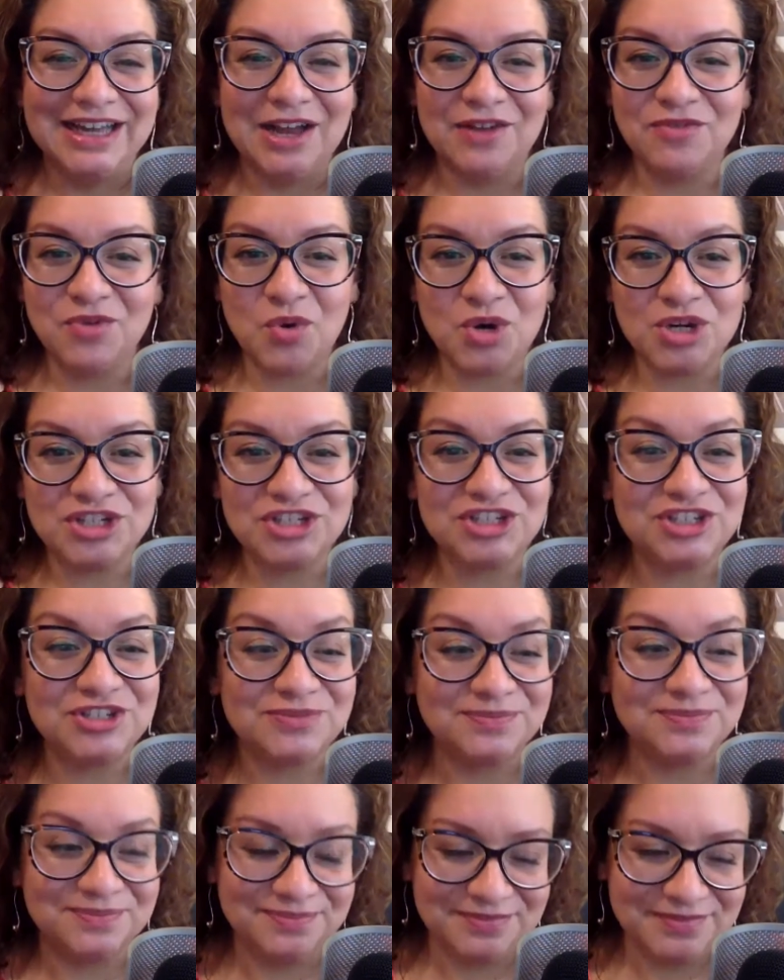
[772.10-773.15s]
of course
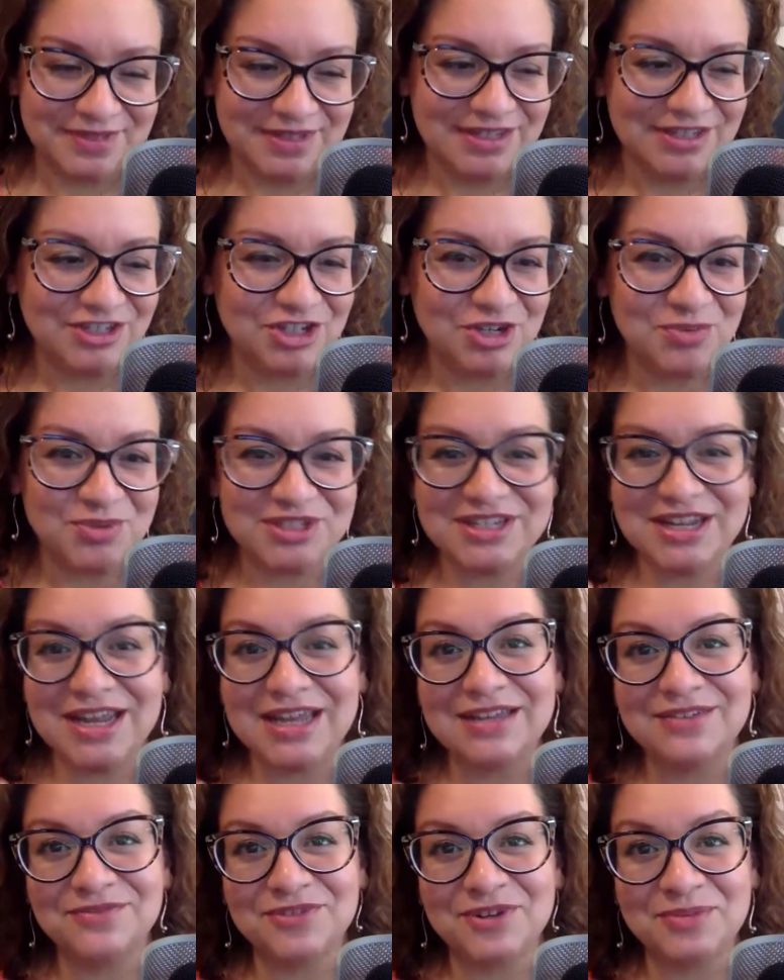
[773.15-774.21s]
she was
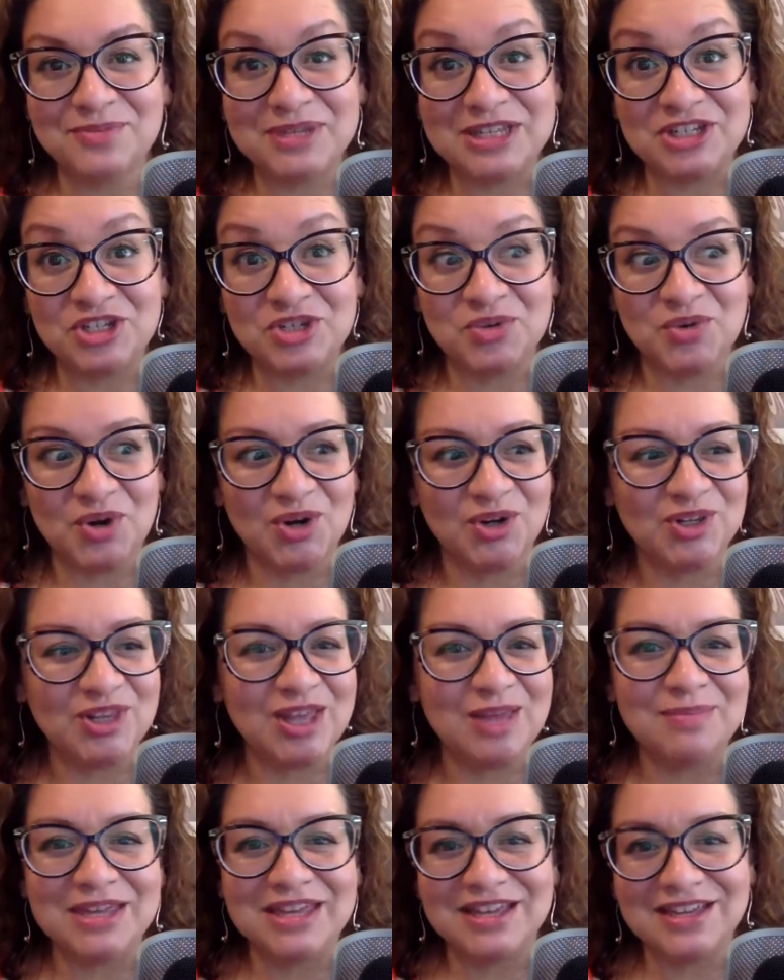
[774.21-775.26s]
taken from me too
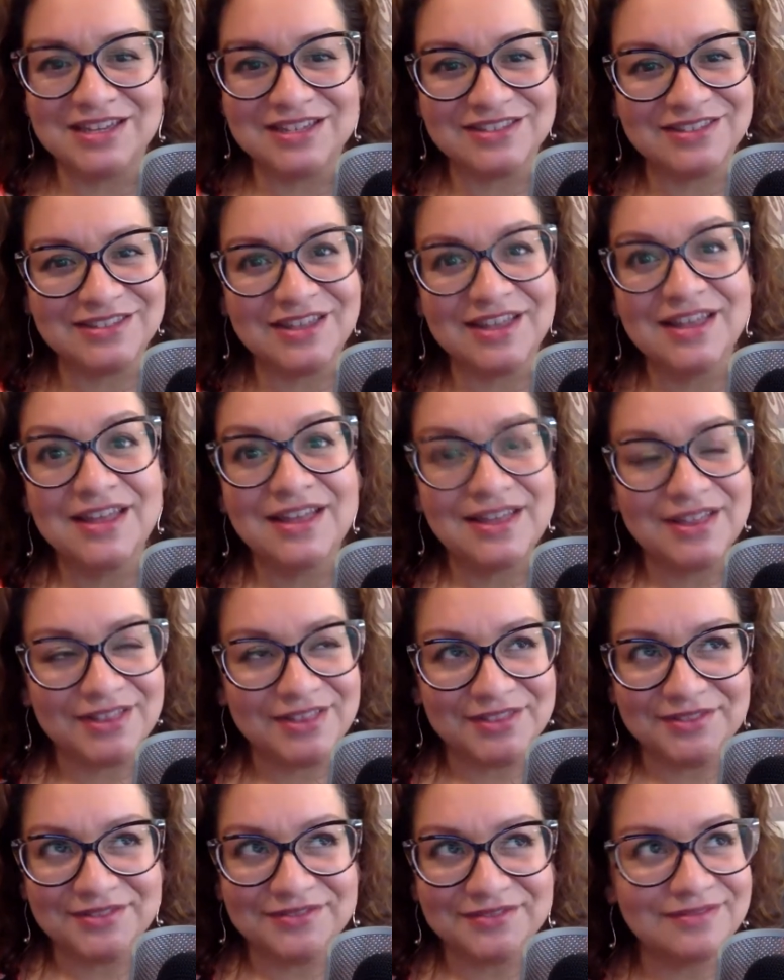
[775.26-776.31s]
early because
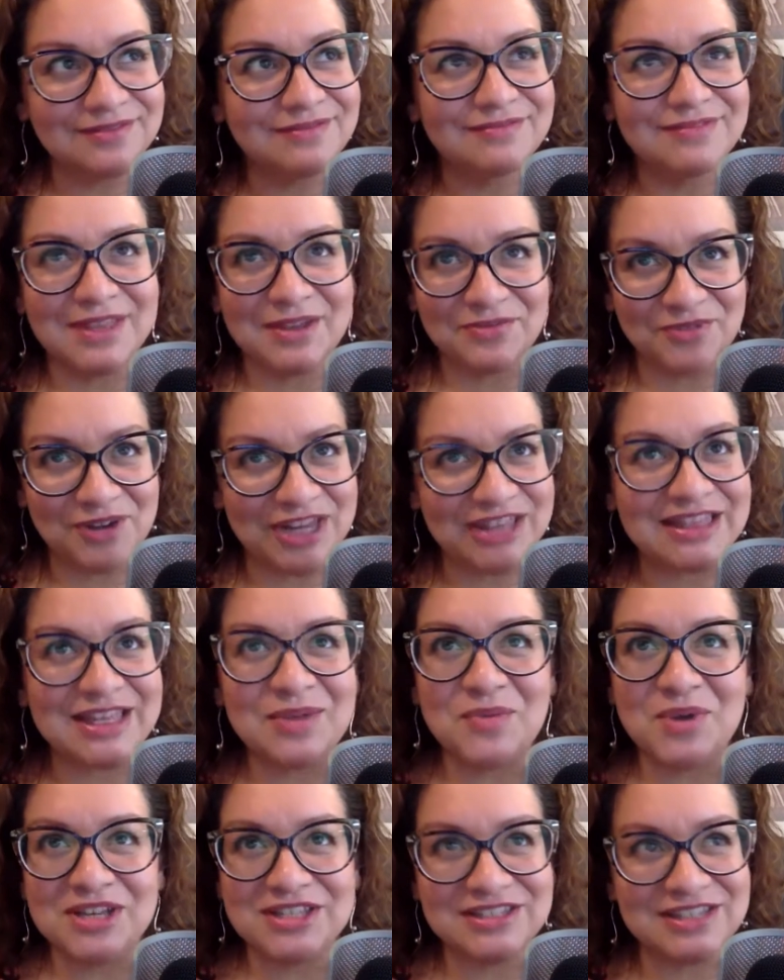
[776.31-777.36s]
the friendly
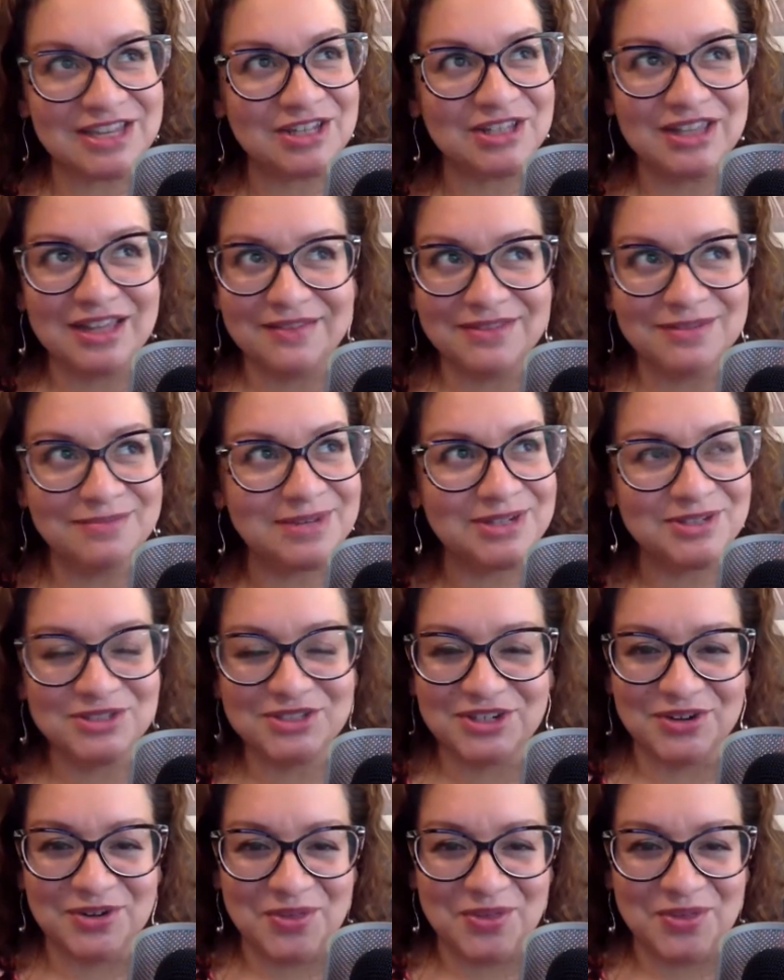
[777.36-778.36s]
ones that you love the most are